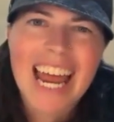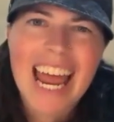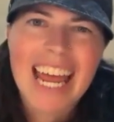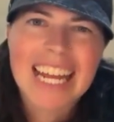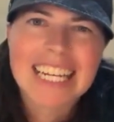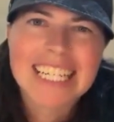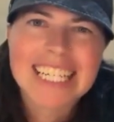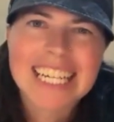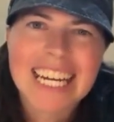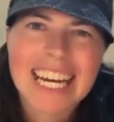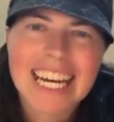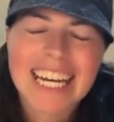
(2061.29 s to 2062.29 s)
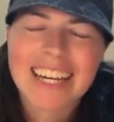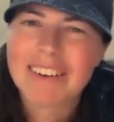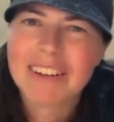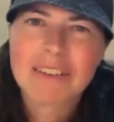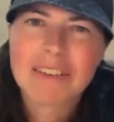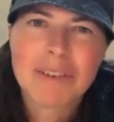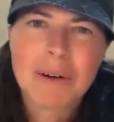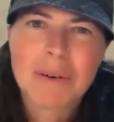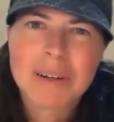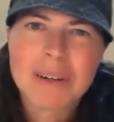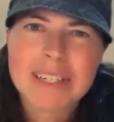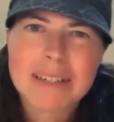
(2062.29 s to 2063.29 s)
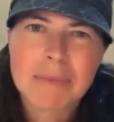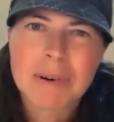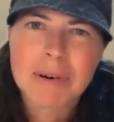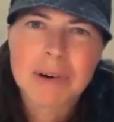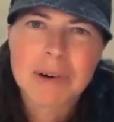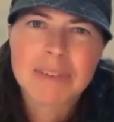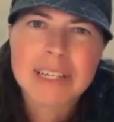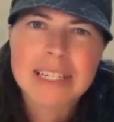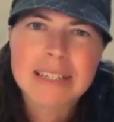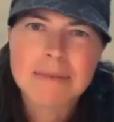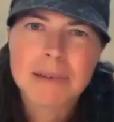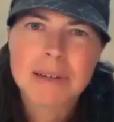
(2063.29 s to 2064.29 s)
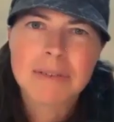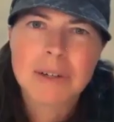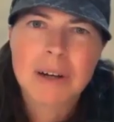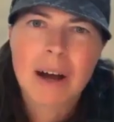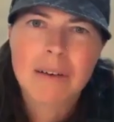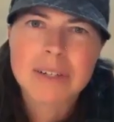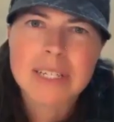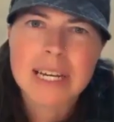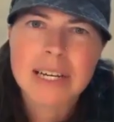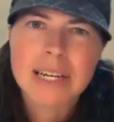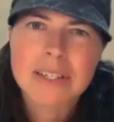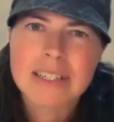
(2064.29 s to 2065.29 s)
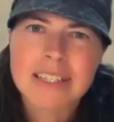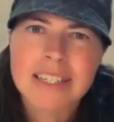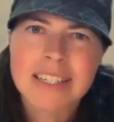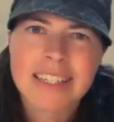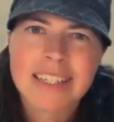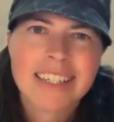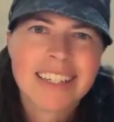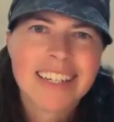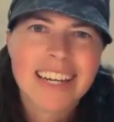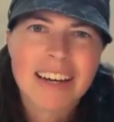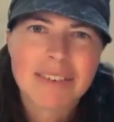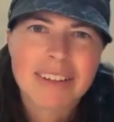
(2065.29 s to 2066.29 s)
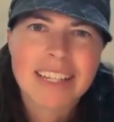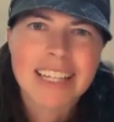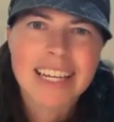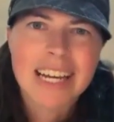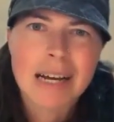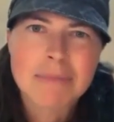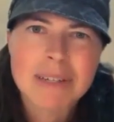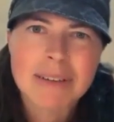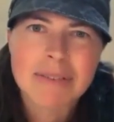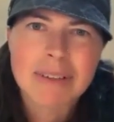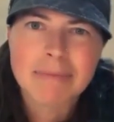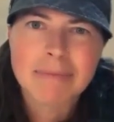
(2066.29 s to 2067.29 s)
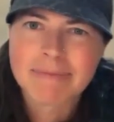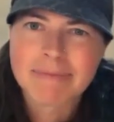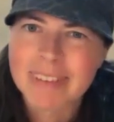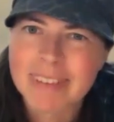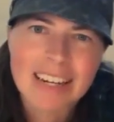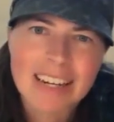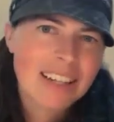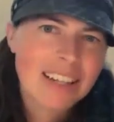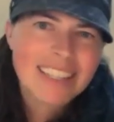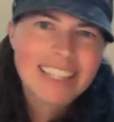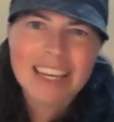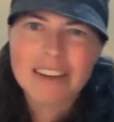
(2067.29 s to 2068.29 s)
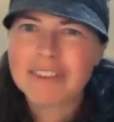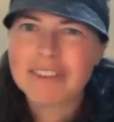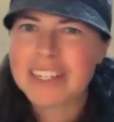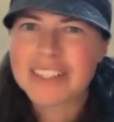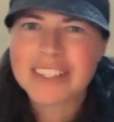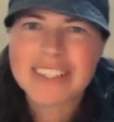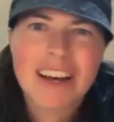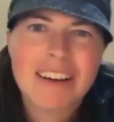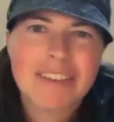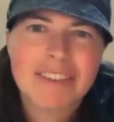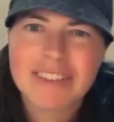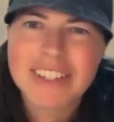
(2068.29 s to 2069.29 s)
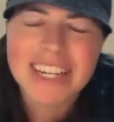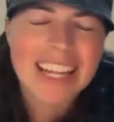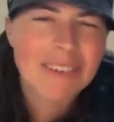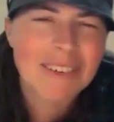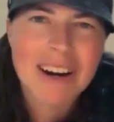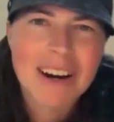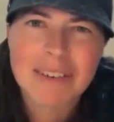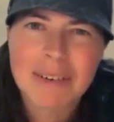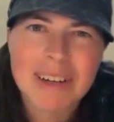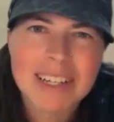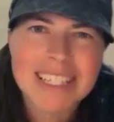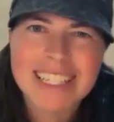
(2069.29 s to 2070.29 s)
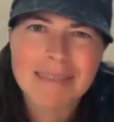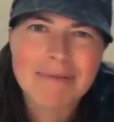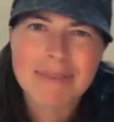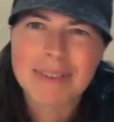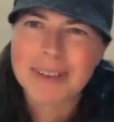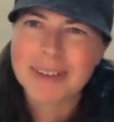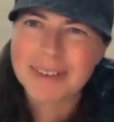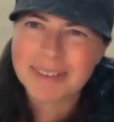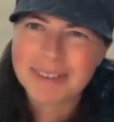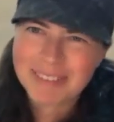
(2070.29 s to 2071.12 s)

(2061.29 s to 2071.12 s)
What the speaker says: And we look forward to more and more of these beautiful conversations and everything that comes of them. And I'll let you finish us off, Janelle, whatever wants to come through.